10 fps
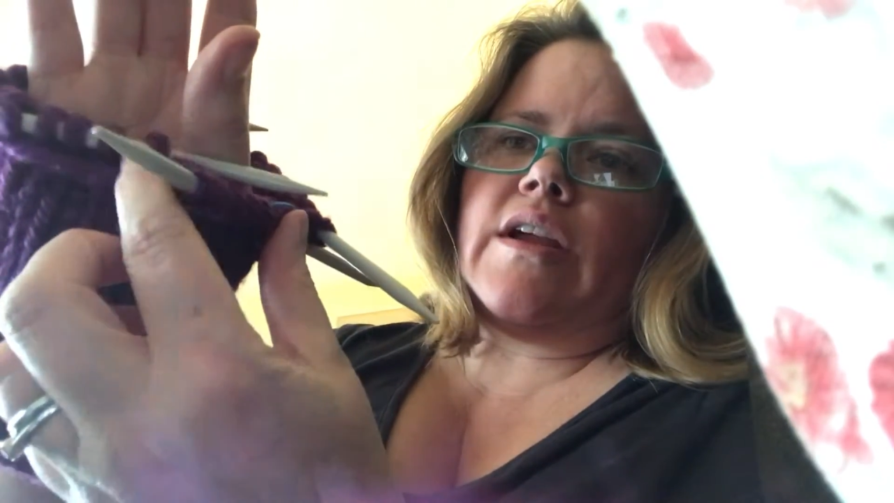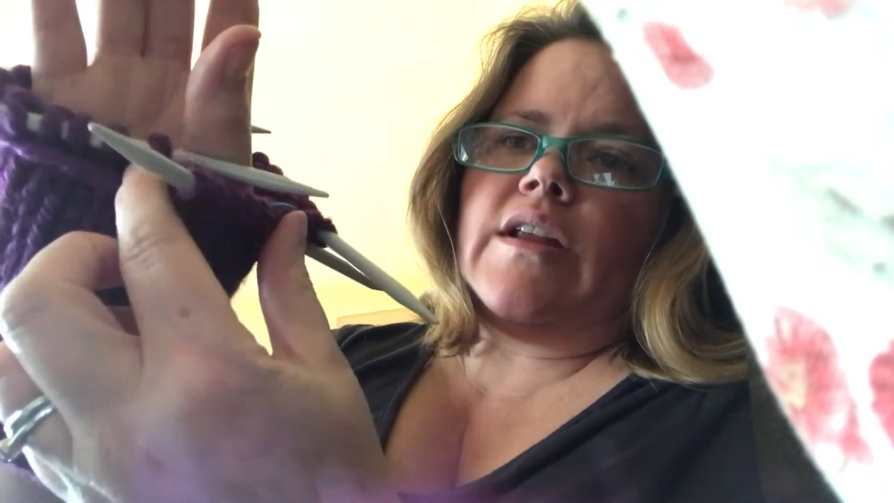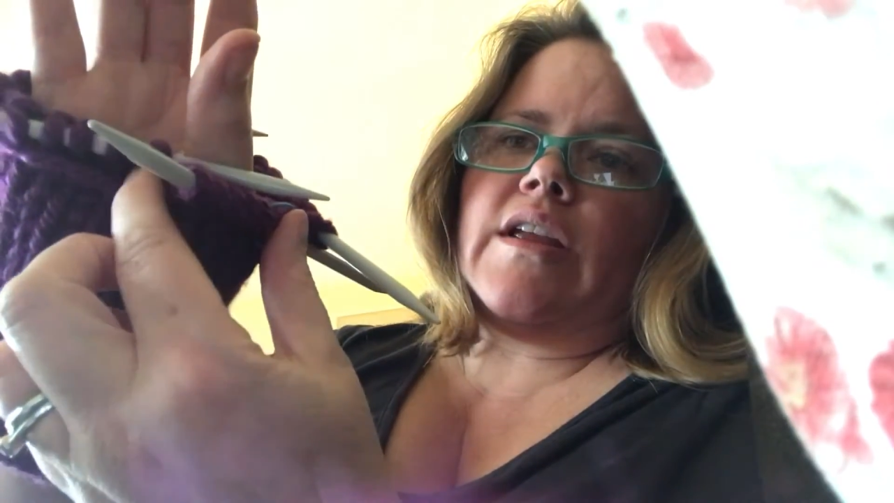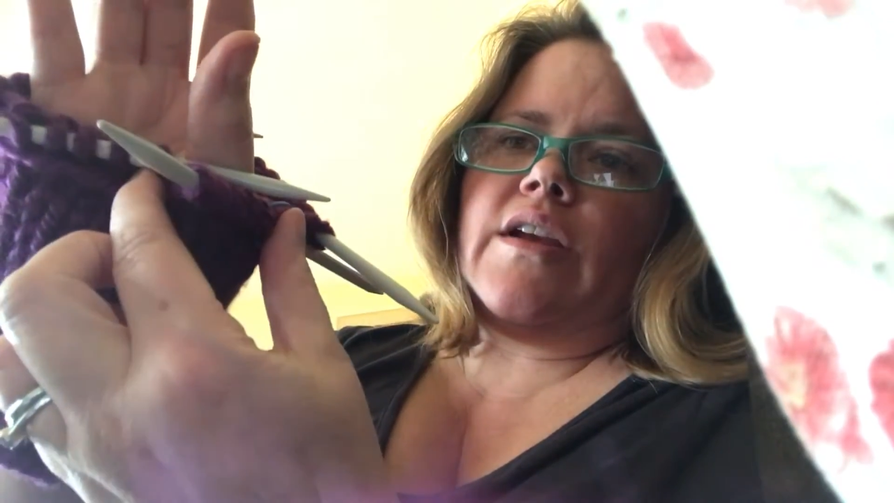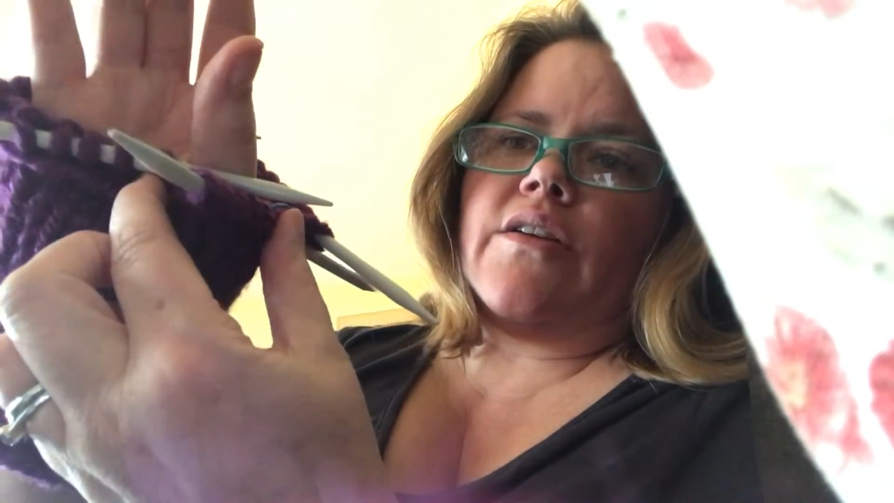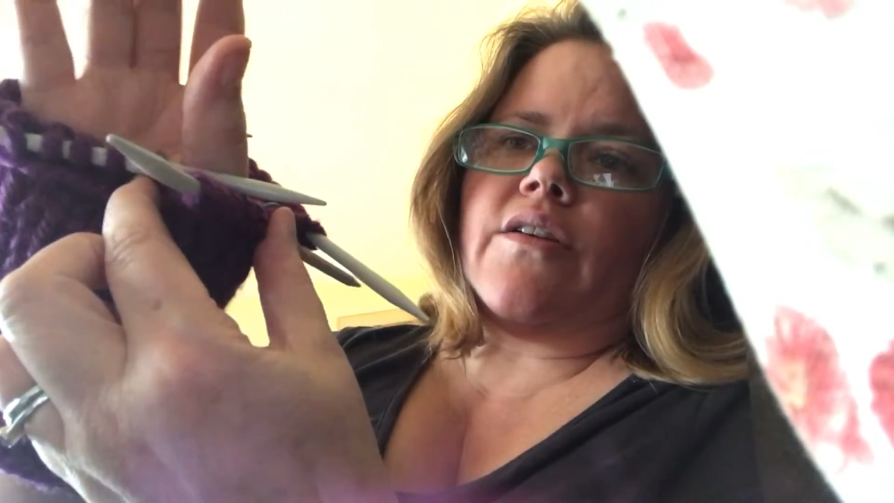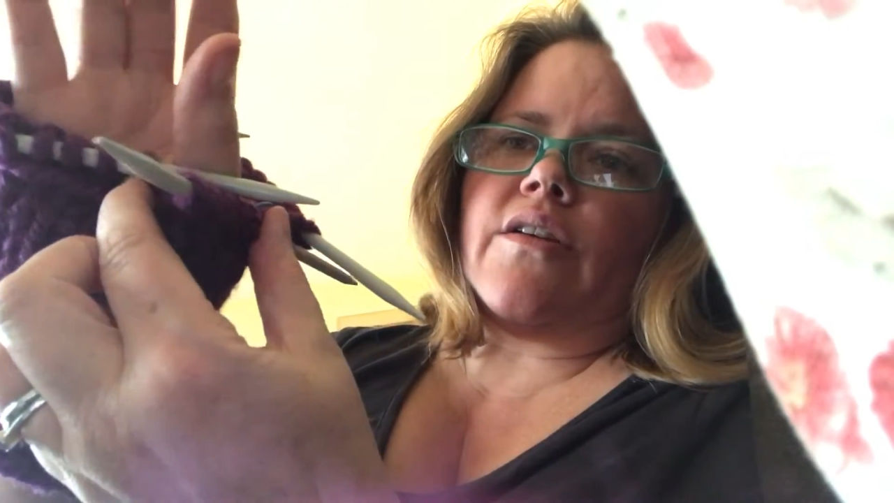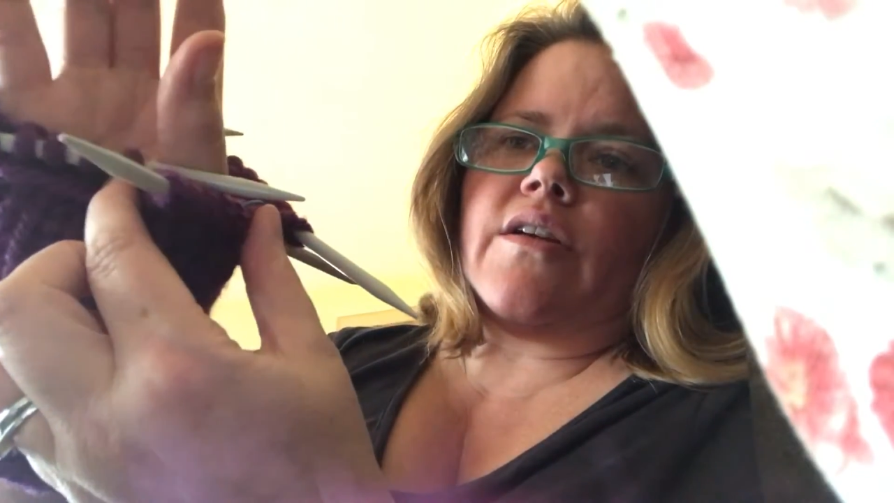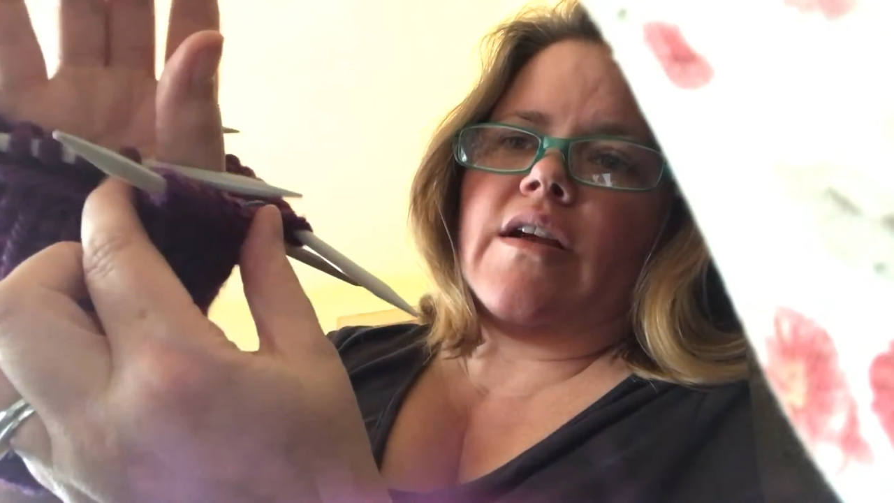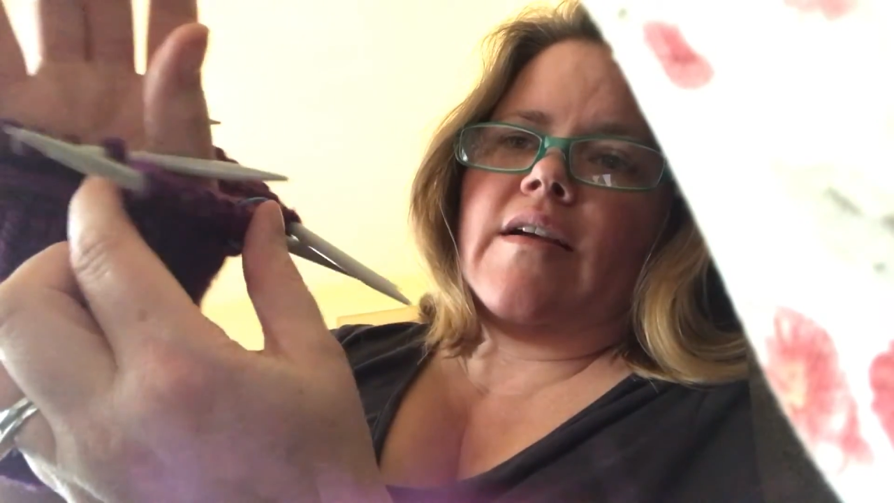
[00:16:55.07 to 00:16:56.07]
and
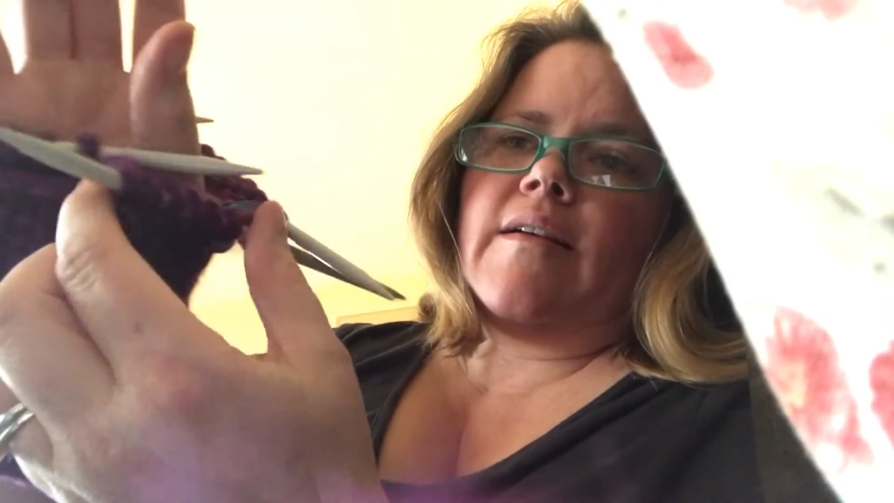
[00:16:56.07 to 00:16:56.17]
here,